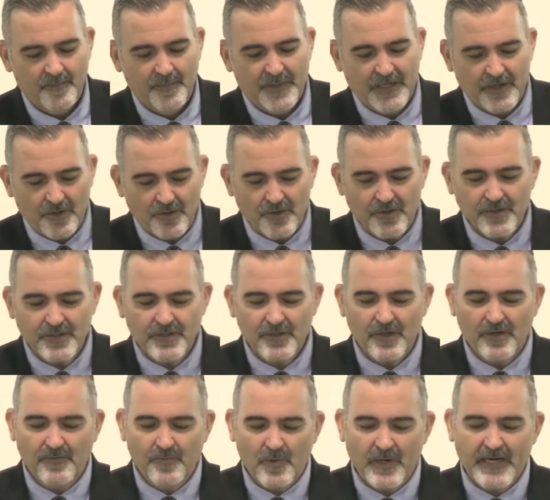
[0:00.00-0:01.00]
Because
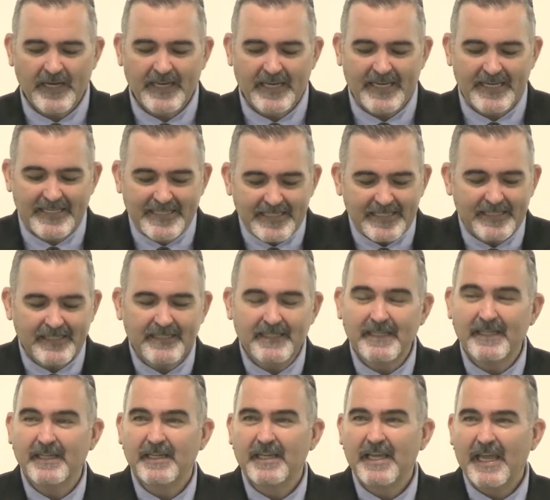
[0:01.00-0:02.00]
of what he
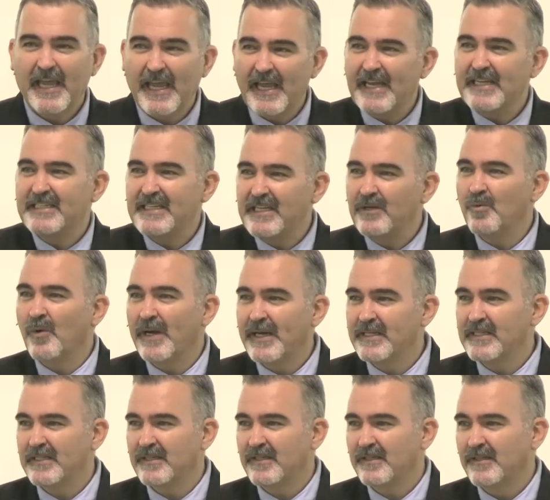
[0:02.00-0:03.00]
did as he
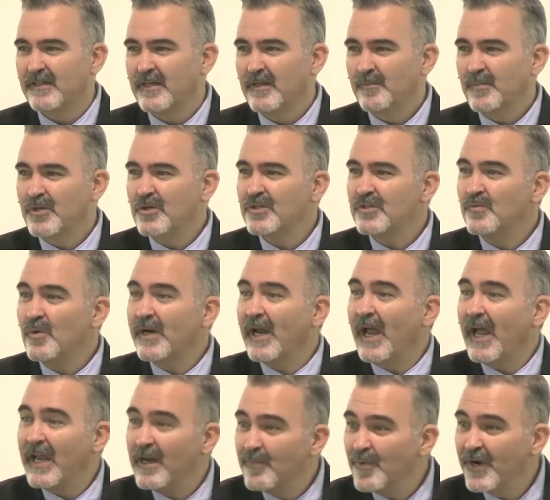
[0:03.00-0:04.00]
waited. Because of what
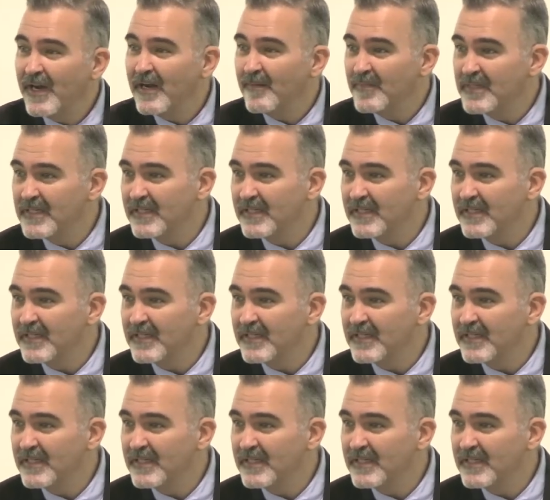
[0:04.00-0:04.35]
Abraham